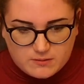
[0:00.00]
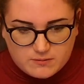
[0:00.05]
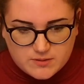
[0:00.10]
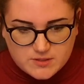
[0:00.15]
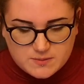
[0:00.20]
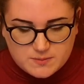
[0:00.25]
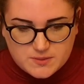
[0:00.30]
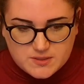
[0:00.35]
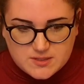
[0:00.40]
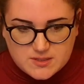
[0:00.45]

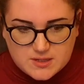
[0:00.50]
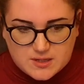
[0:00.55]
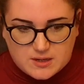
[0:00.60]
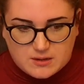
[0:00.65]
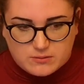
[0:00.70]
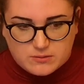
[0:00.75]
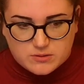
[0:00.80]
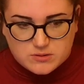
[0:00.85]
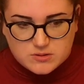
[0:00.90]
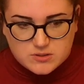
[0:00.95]
it's missing
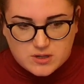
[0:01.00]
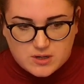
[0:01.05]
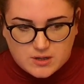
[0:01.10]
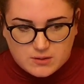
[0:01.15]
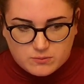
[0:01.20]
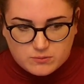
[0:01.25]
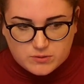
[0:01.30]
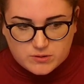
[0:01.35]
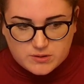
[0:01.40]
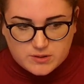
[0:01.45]
out on
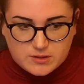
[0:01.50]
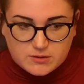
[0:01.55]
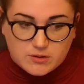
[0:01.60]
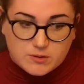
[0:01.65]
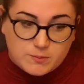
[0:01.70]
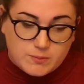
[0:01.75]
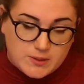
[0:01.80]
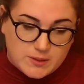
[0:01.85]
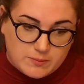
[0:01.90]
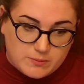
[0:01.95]
time with the other
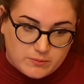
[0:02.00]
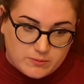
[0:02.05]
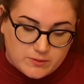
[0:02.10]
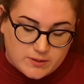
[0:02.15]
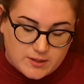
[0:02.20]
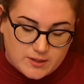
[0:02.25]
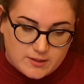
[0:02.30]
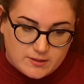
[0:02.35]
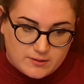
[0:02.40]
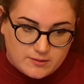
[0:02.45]
people
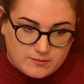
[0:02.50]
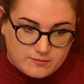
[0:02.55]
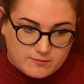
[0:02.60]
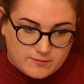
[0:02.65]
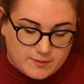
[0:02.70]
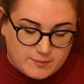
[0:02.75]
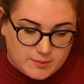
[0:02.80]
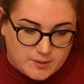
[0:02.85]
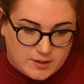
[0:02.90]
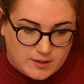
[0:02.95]
that I love
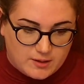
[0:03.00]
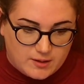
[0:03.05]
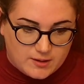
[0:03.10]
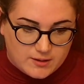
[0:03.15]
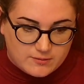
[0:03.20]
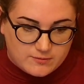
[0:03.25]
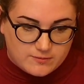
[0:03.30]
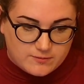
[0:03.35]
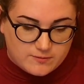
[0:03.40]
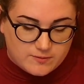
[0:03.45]
in my
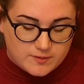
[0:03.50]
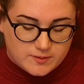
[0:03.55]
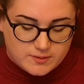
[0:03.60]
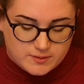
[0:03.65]
life.